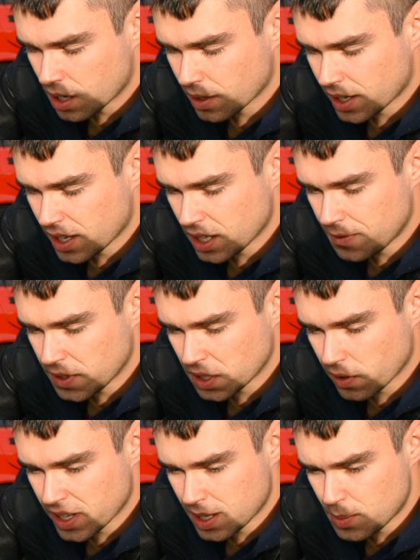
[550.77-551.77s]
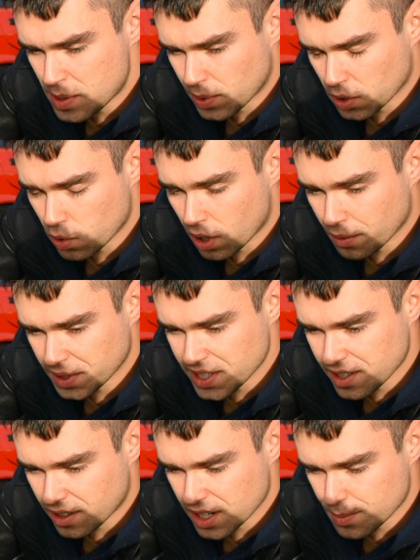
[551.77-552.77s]
Okay, if you know any people who own
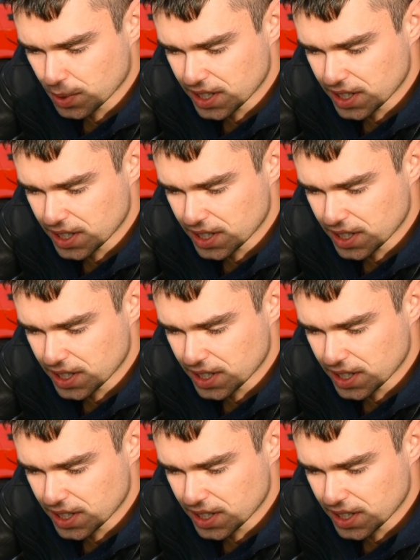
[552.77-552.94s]
these cars,